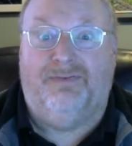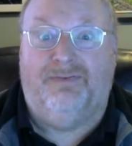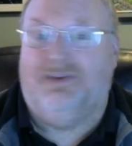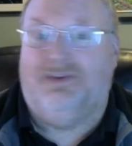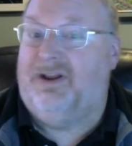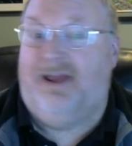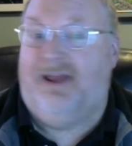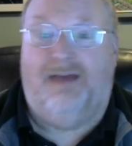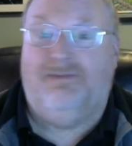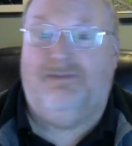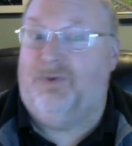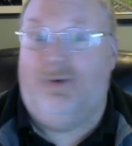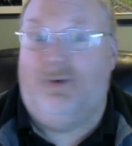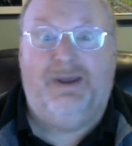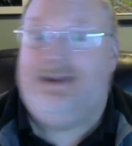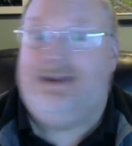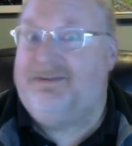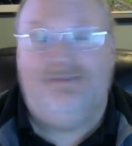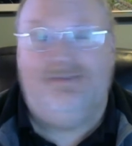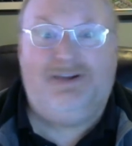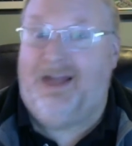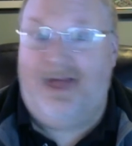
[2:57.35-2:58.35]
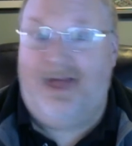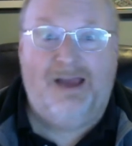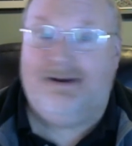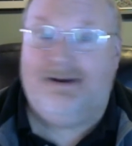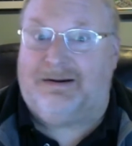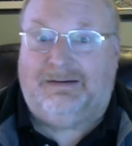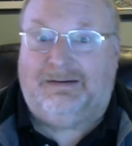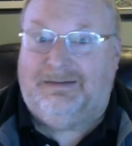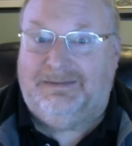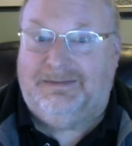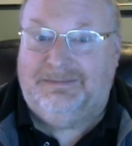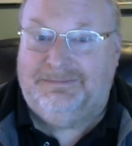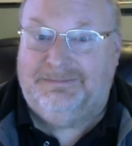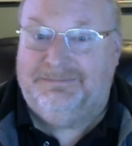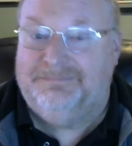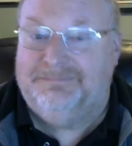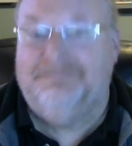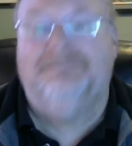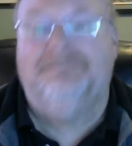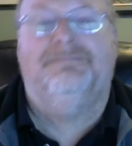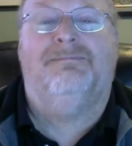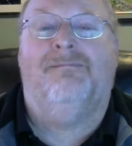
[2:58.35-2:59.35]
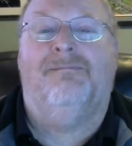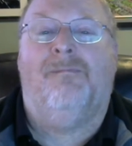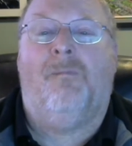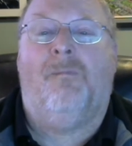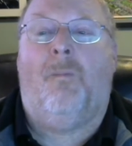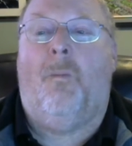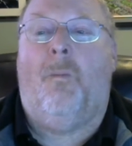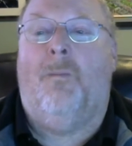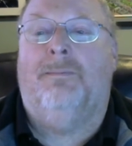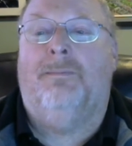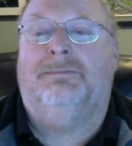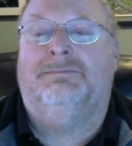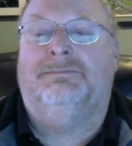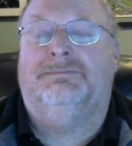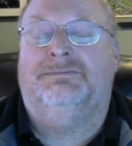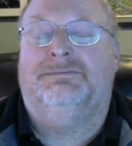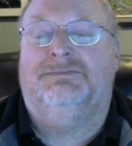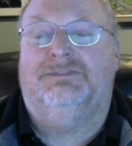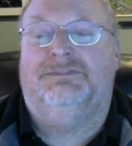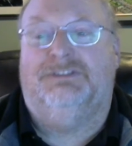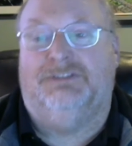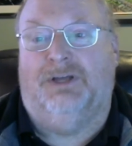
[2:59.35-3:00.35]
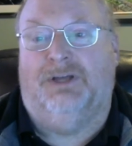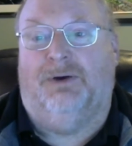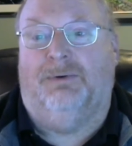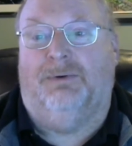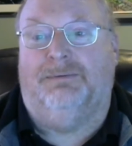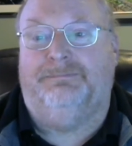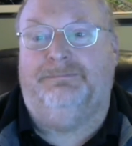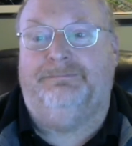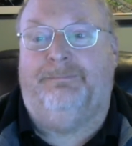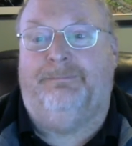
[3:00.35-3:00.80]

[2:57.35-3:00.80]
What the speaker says: is going to have to wait even longer. So,